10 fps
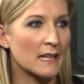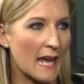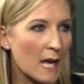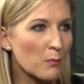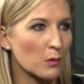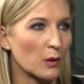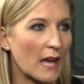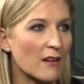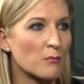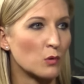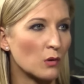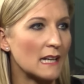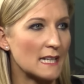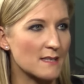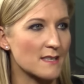and April have more or
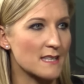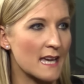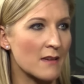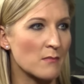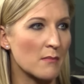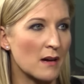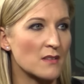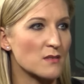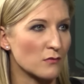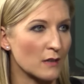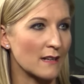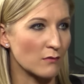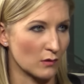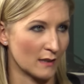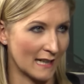less the same amount of
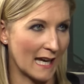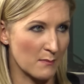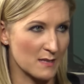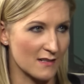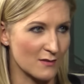rainfall in Cape Town.